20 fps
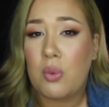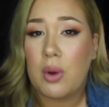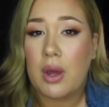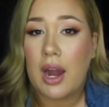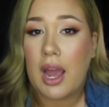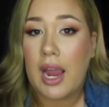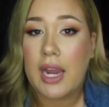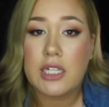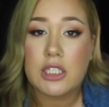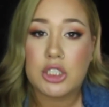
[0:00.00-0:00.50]
what
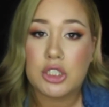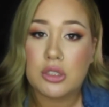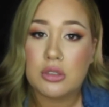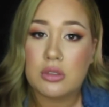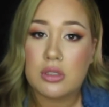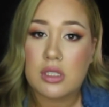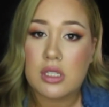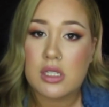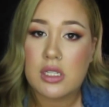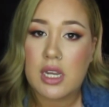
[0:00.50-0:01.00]
I
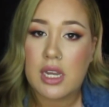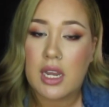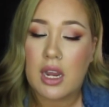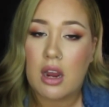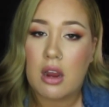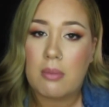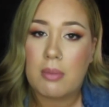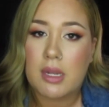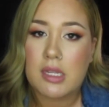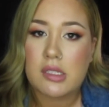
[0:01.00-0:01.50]
do to take
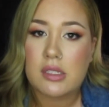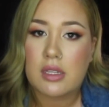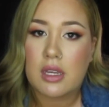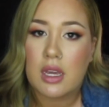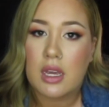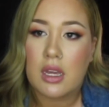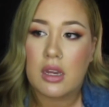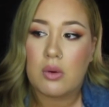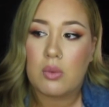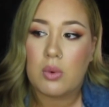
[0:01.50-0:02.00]
care of my
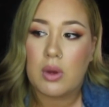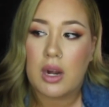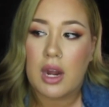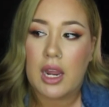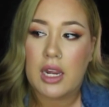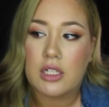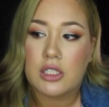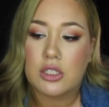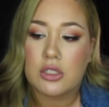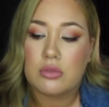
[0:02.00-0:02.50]
skin, what
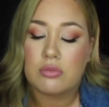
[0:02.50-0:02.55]
I